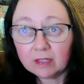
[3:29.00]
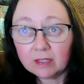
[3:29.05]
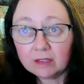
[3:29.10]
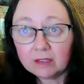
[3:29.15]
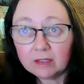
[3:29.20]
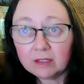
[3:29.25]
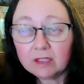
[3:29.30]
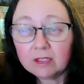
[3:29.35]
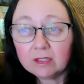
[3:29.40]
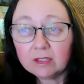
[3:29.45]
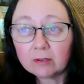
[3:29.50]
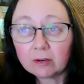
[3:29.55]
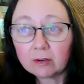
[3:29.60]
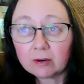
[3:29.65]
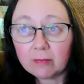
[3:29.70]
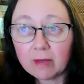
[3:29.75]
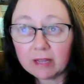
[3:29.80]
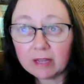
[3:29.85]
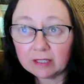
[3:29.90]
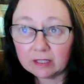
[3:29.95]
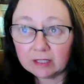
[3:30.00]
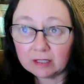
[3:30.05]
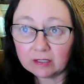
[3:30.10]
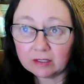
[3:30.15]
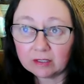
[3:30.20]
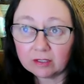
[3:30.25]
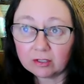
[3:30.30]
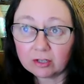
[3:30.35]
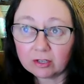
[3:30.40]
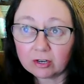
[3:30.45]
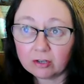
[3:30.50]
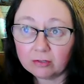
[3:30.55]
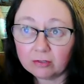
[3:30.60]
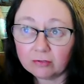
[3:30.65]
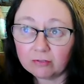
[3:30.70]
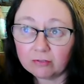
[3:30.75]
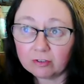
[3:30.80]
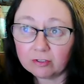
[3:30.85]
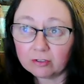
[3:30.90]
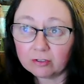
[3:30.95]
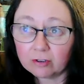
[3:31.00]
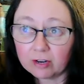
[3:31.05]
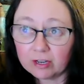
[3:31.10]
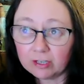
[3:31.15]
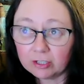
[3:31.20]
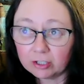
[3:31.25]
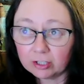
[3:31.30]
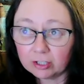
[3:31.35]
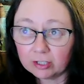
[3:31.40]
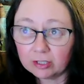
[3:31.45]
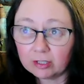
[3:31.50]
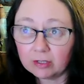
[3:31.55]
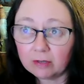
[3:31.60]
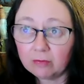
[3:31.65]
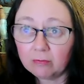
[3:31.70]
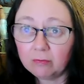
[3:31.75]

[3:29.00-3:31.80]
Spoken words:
This dramatic confrontation